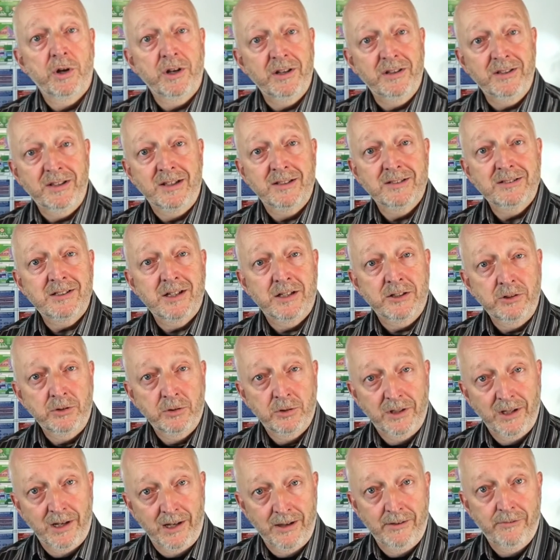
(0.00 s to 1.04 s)
it is that you
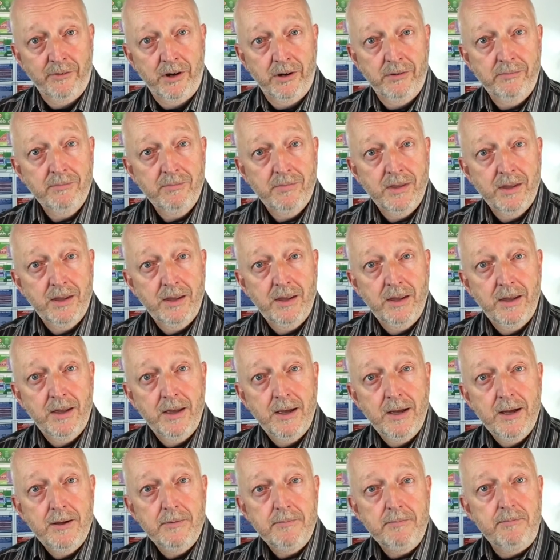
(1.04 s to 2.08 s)
deliver.
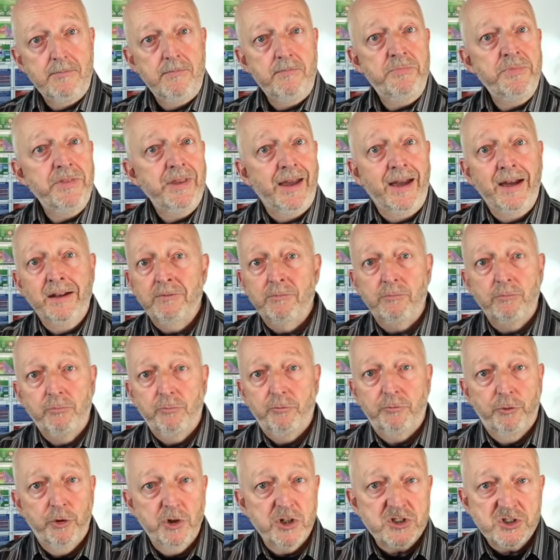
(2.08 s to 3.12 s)
And
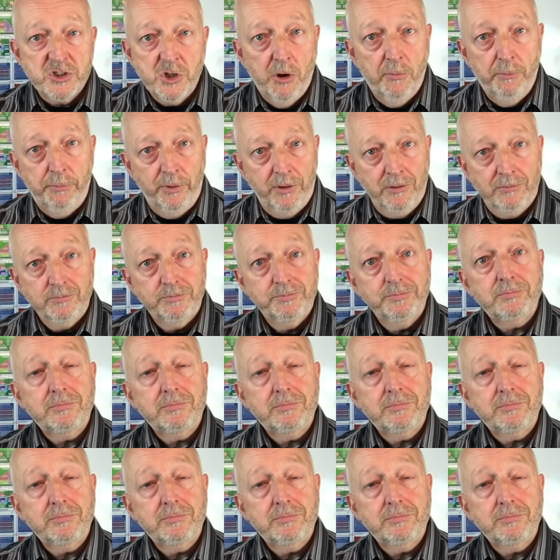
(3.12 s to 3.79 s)
for example,